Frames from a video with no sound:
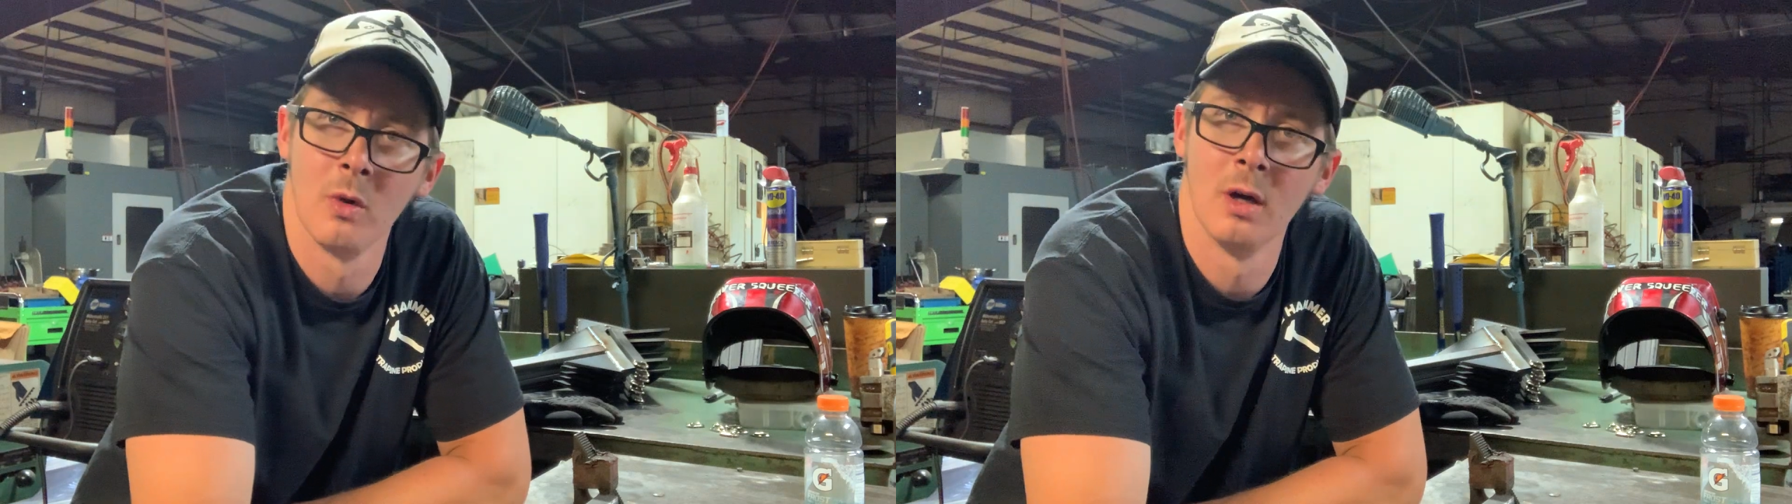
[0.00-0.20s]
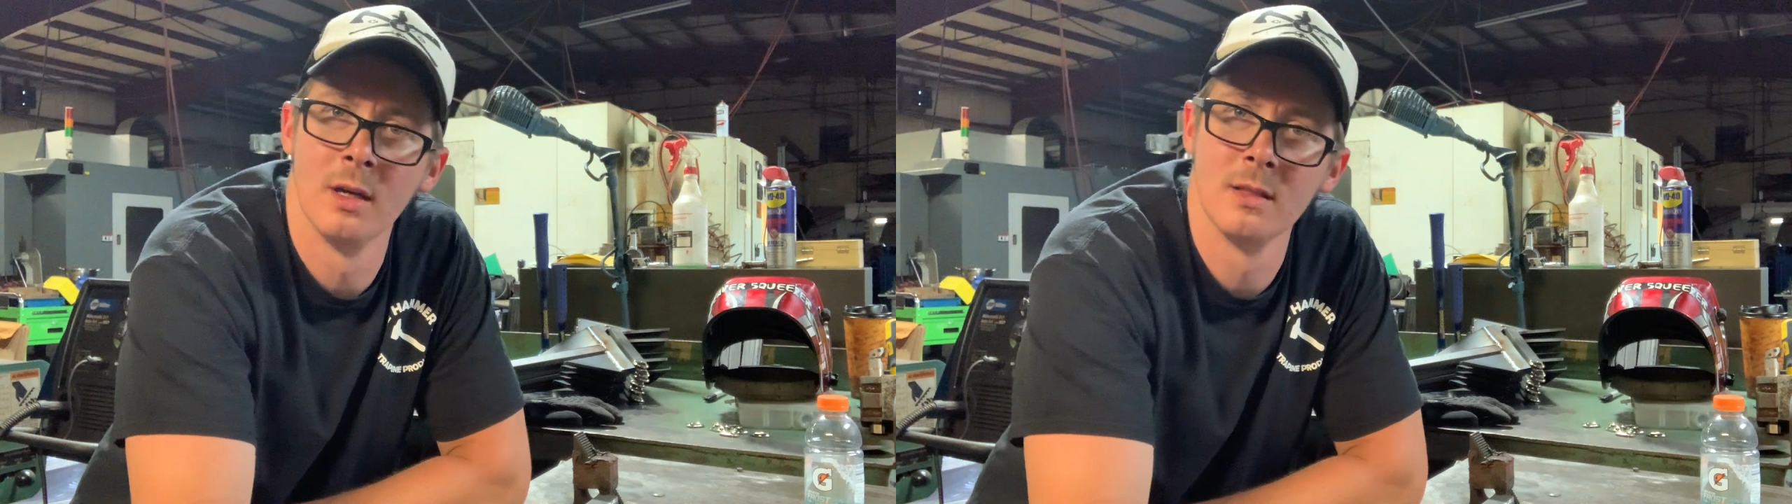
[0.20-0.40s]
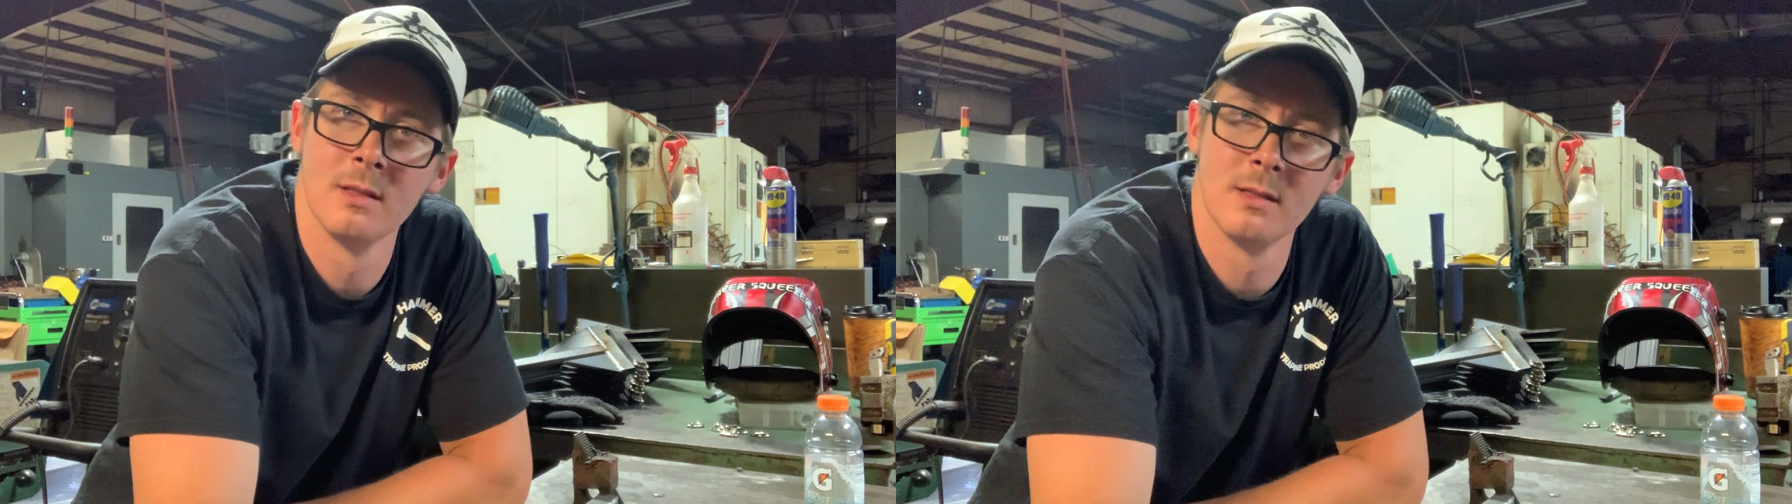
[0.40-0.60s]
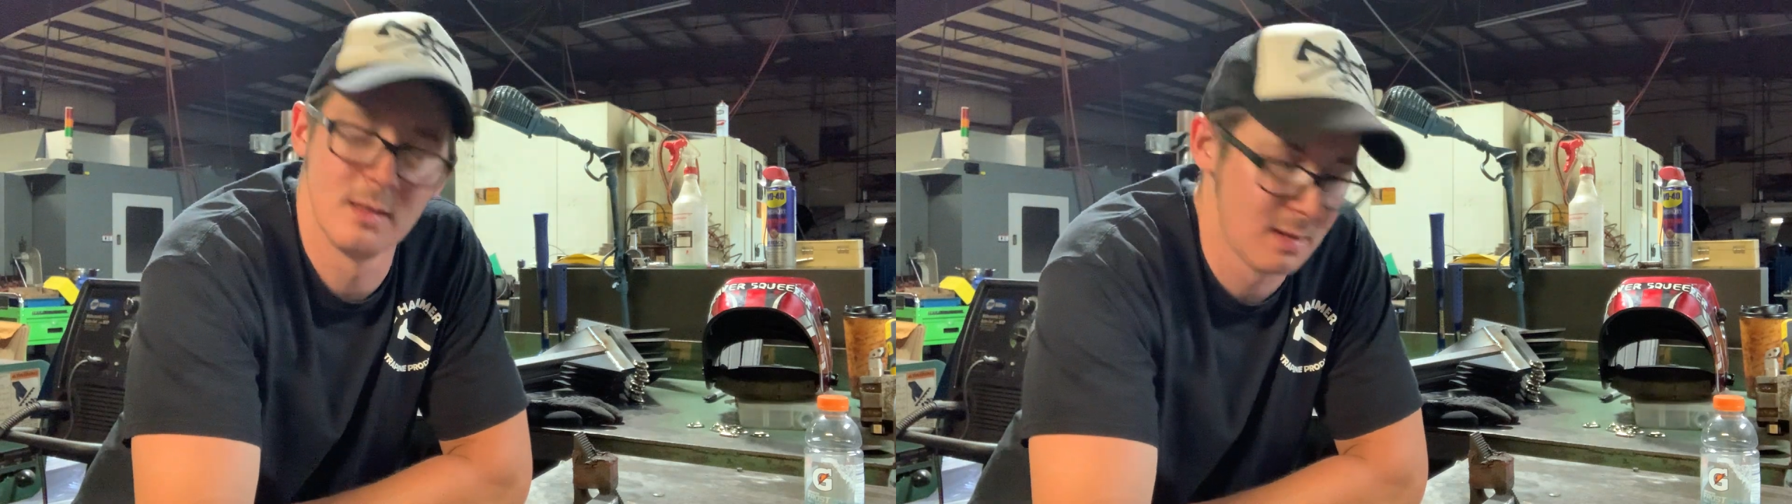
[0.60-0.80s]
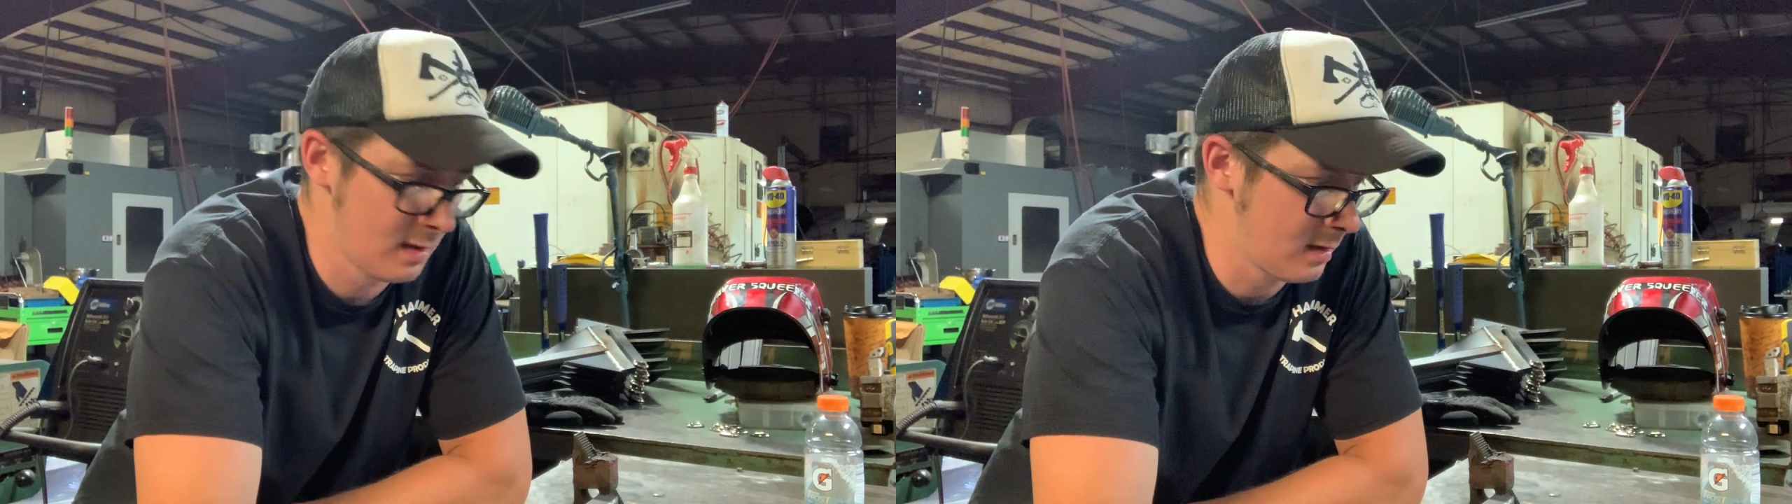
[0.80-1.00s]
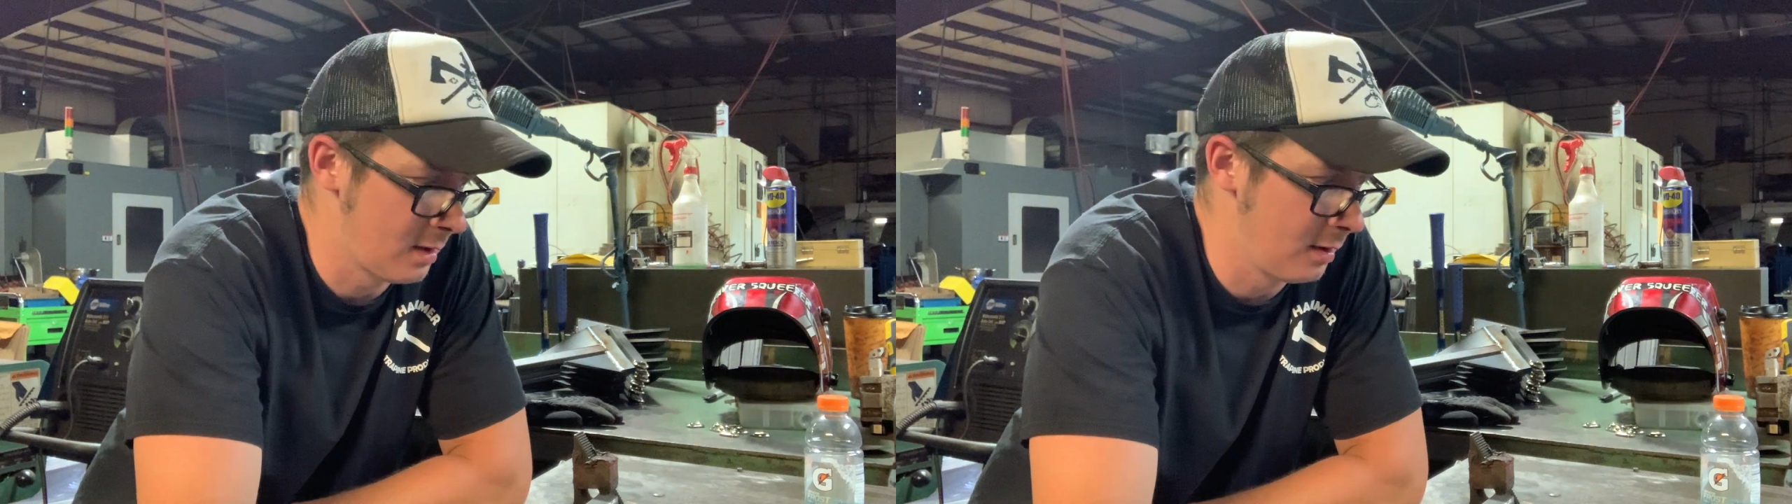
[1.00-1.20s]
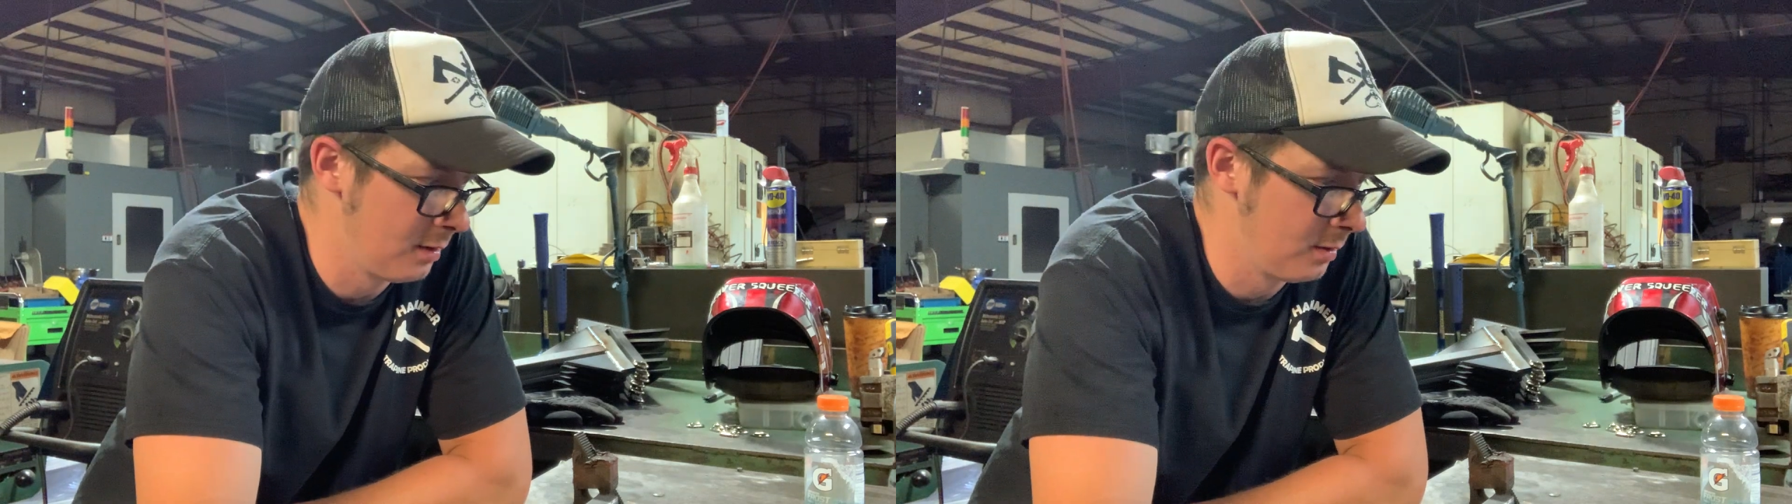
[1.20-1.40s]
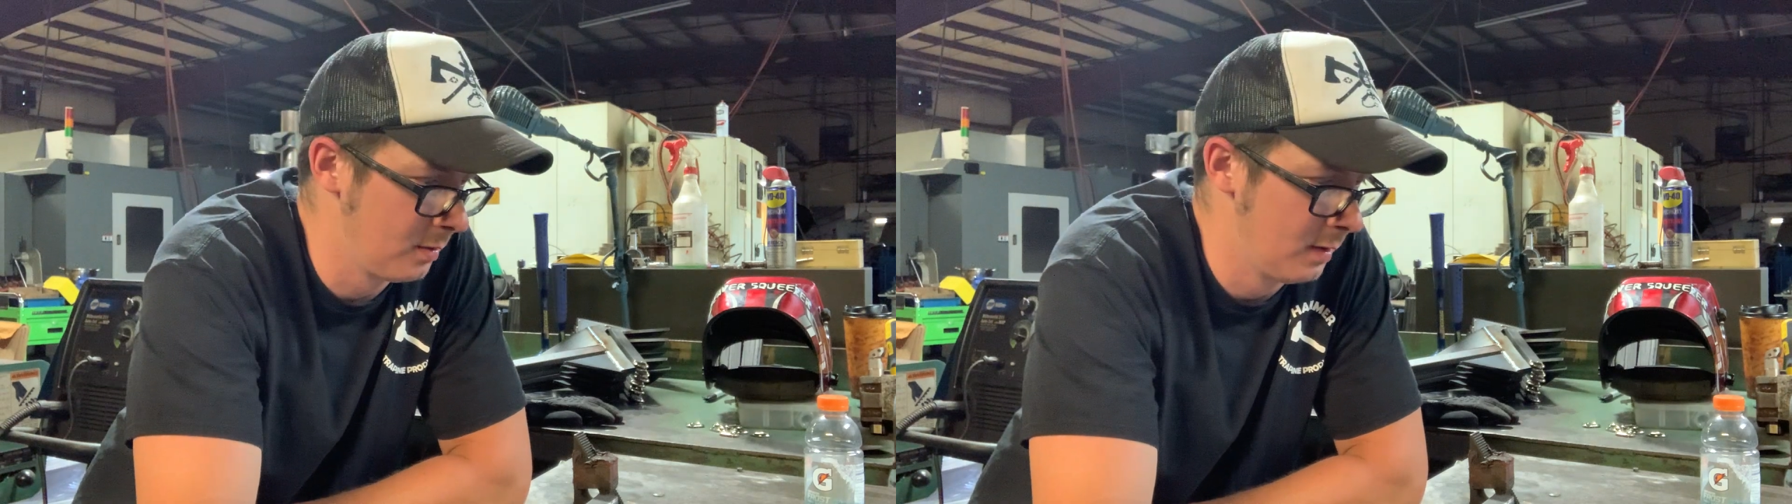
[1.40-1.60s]
ones
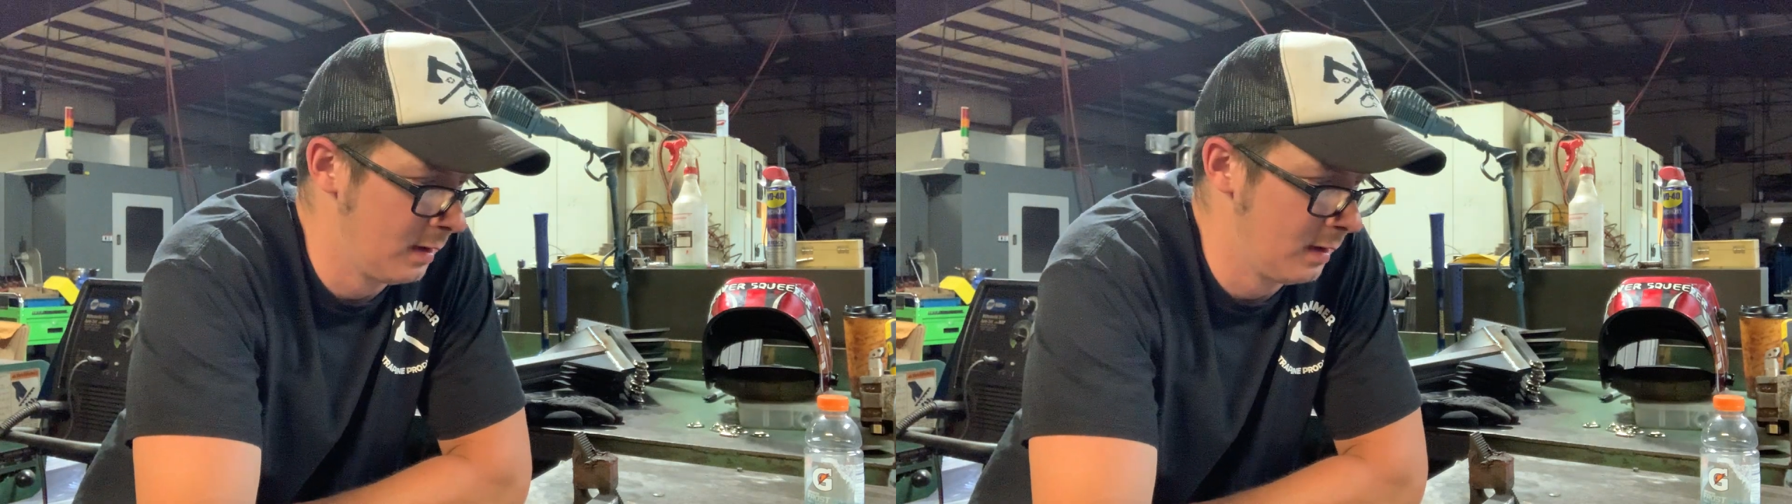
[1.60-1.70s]
too.